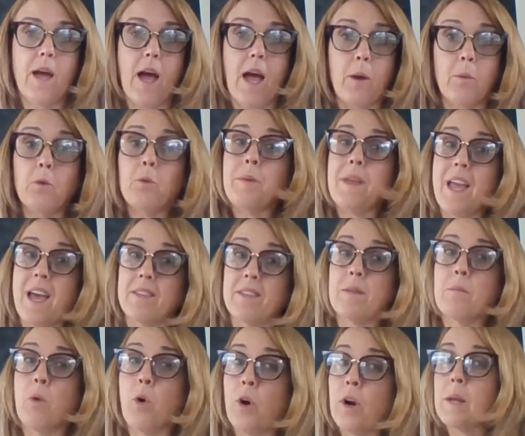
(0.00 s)
I will be
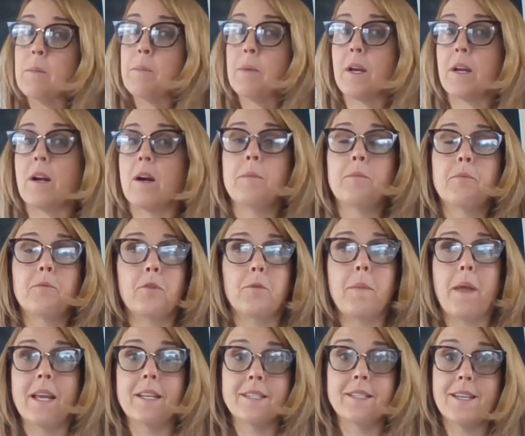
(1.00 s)
at the morning pickup
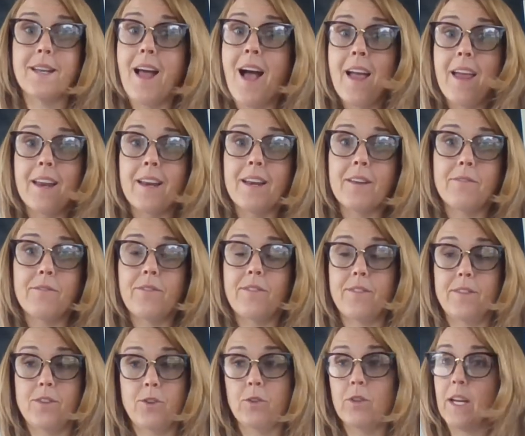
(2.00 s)
from 8 to 9 if
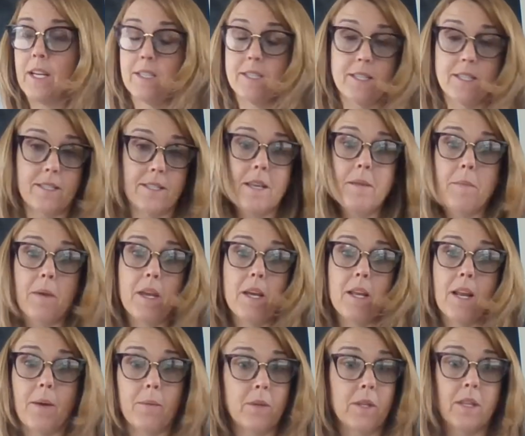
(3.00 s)
you'd like to see me,
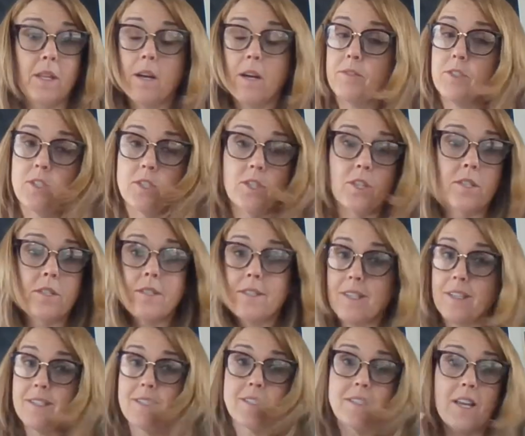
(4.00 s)
and I would love to
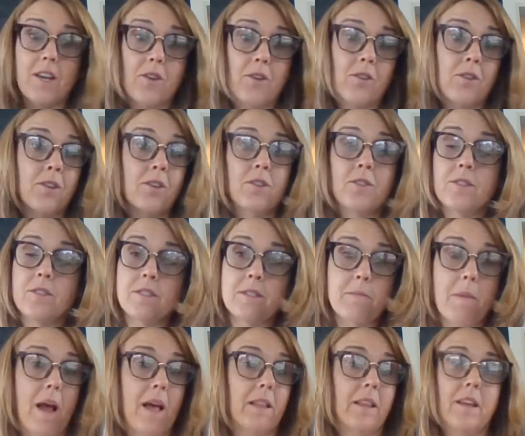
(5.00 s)
just see your
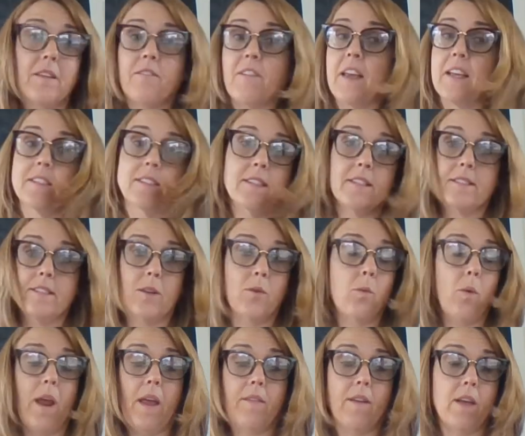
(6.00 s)
smiling faces
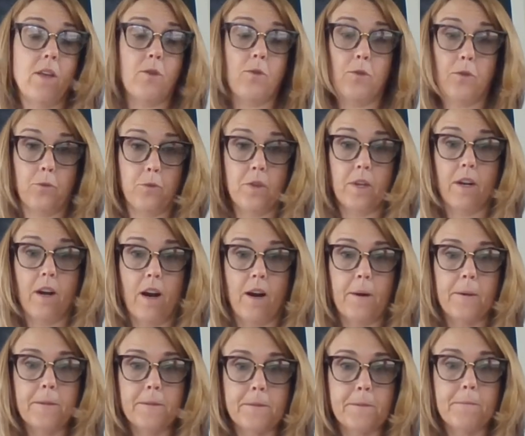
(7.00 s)
and wave at you through the
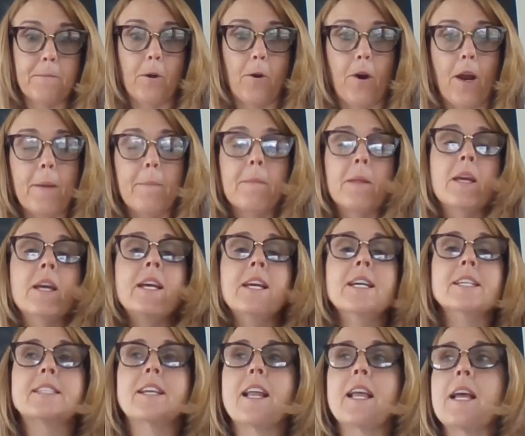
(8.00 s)
cards. All right,
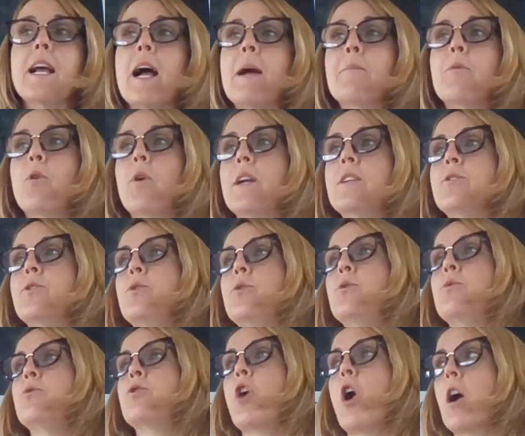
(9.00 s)
today I'm going
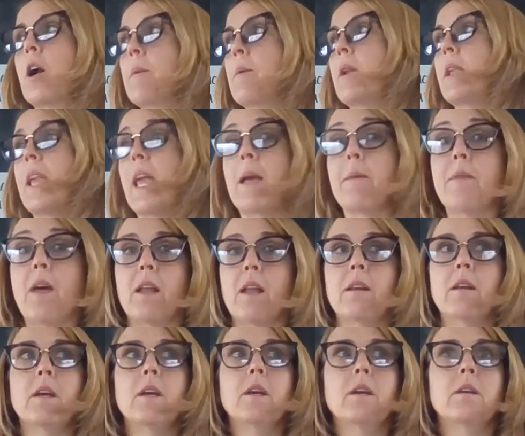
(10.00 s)
to talk about a game that